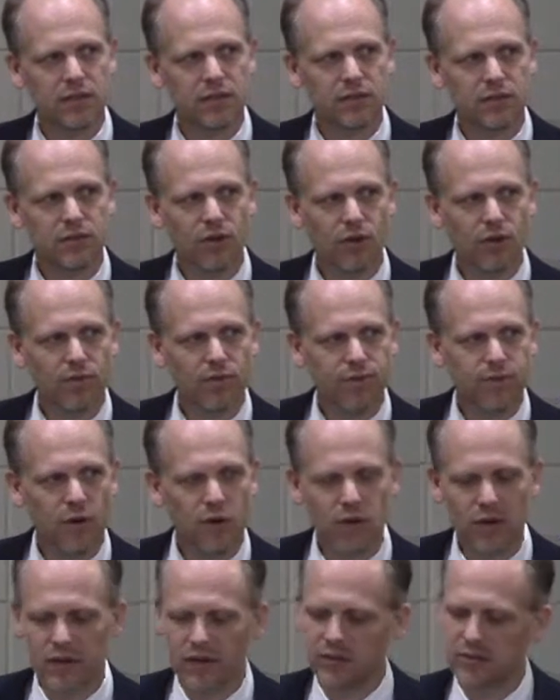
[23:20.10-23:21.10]
don't
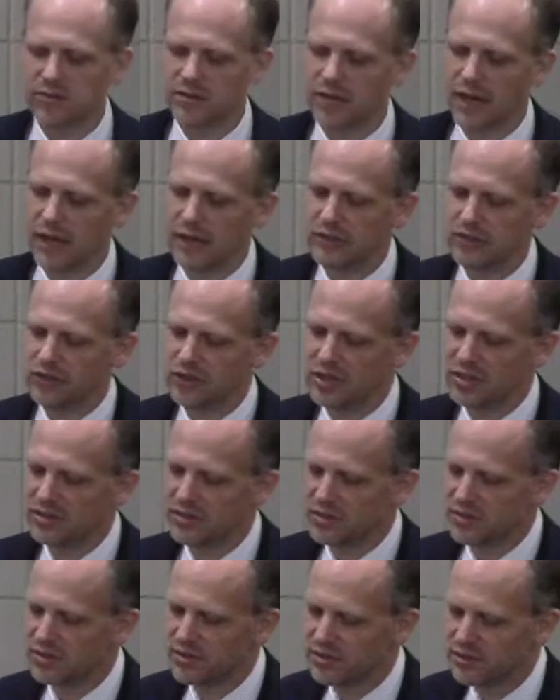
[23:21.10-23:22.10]
focus on
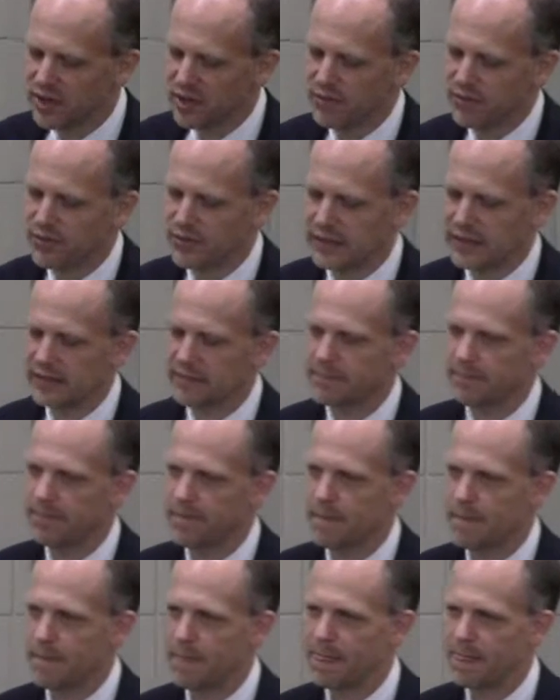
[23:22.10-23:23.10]
Jesus' suffering.
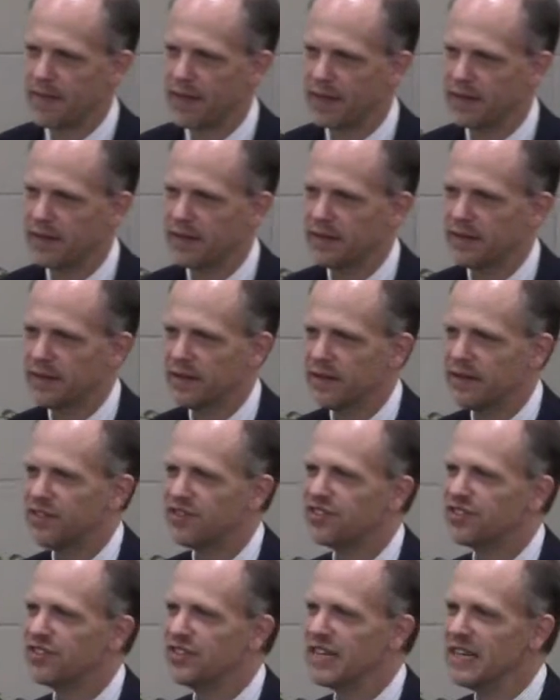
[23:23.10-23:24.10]

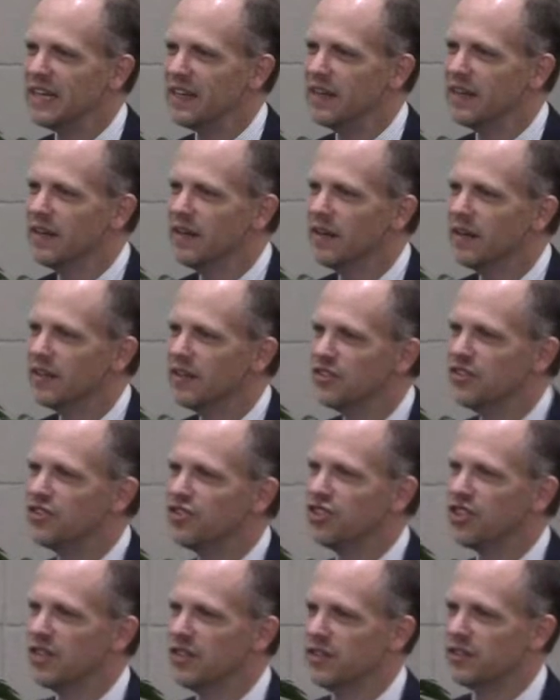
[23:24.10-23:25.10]
See
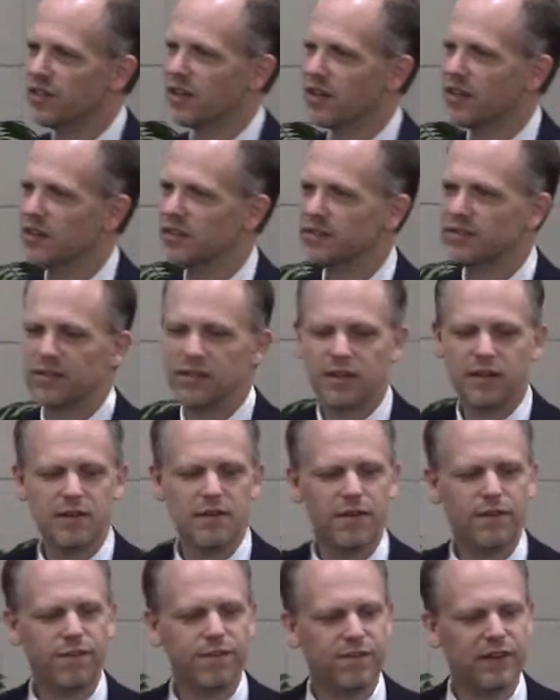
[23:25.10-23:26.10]
Jesus
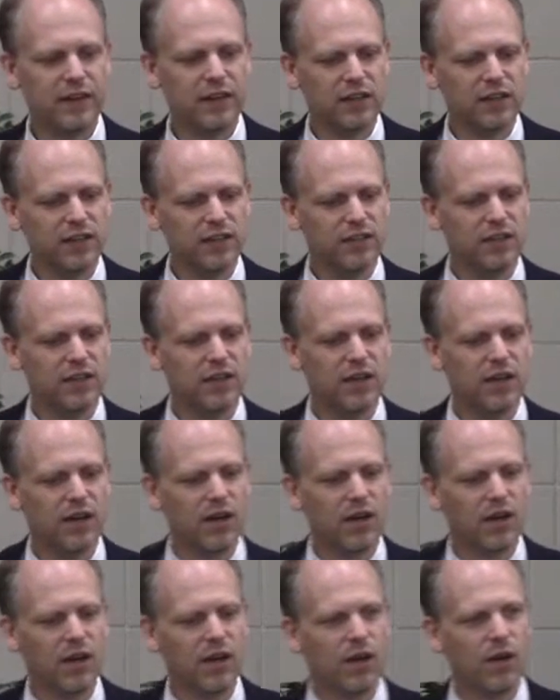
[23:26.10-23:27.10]
filled
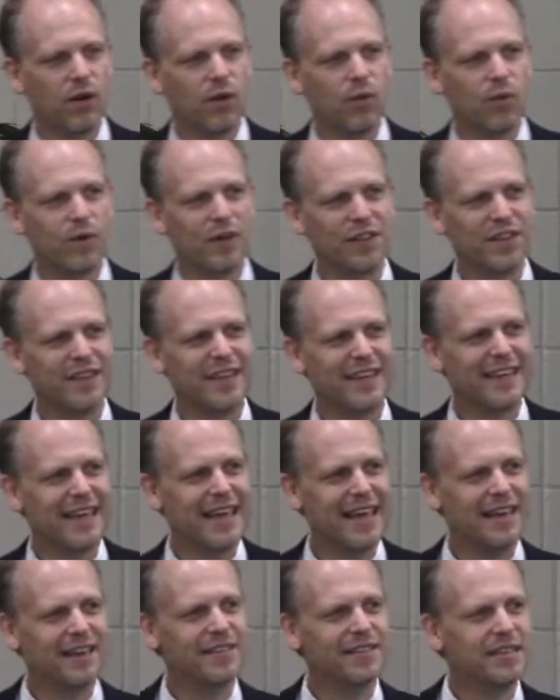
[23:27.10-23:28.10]
with
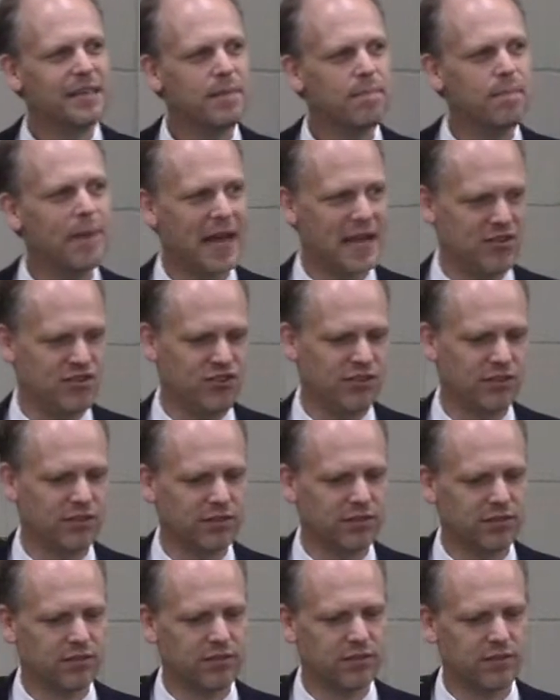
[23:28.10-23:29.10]
kingly
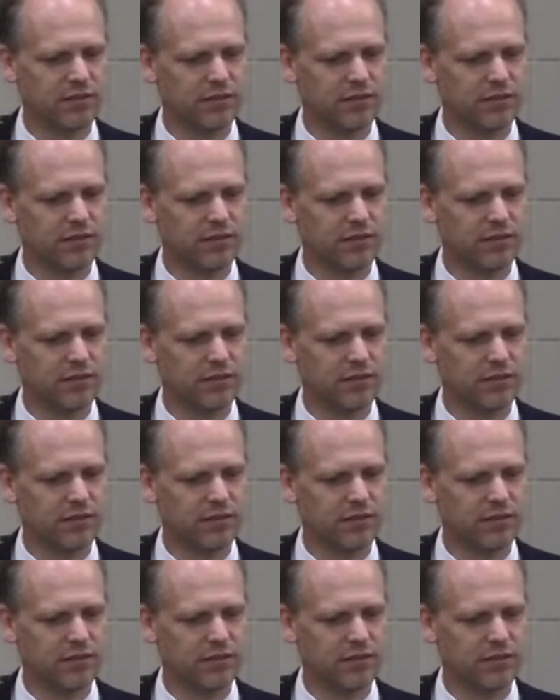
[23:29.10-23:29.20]
patience.